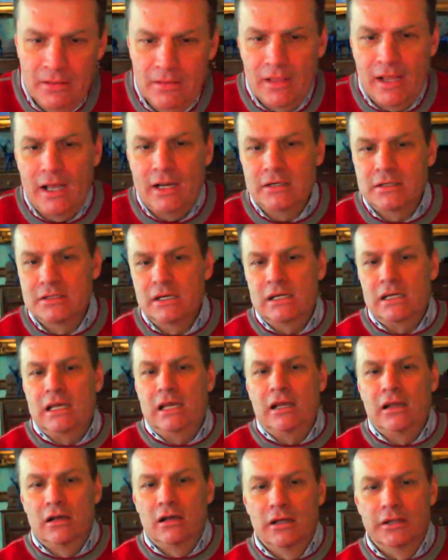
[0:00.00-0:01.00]
that
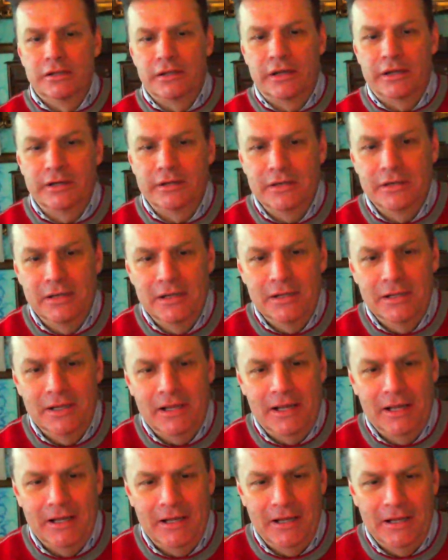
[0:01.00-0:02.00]
King Arthur
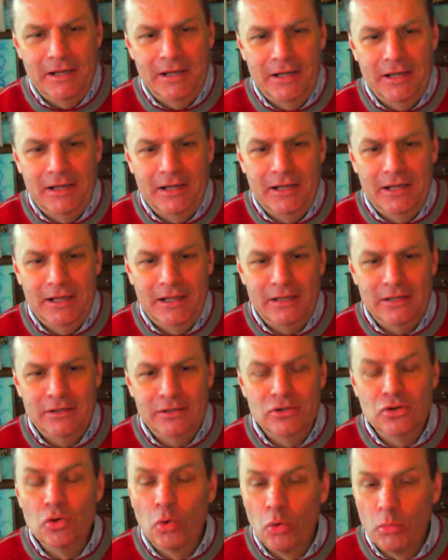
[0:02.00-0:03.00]

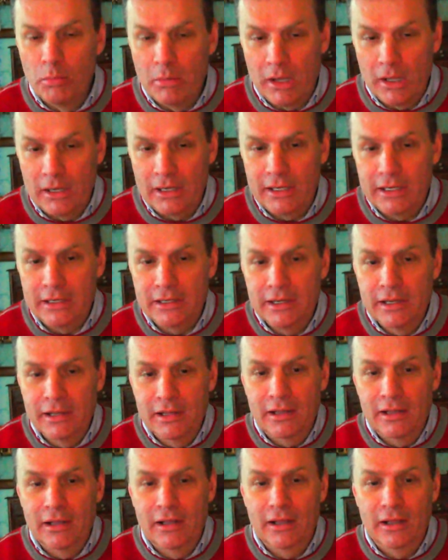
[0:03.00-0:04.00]
nor Merlin
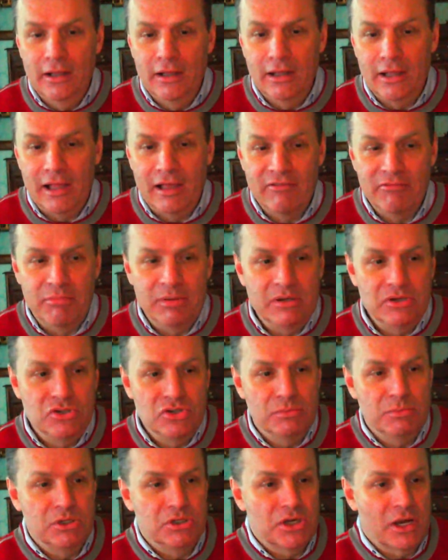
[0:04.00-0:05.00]
have been
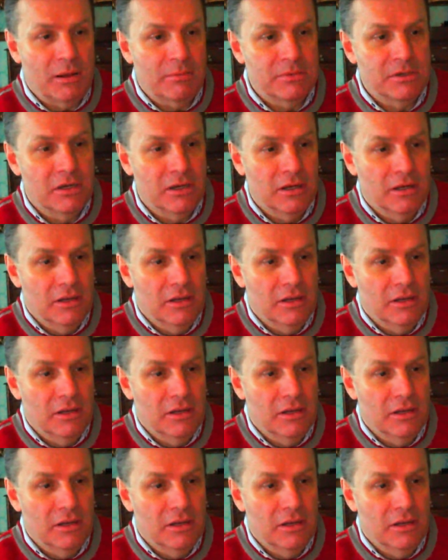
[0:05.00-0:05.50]
jibby-jabbed.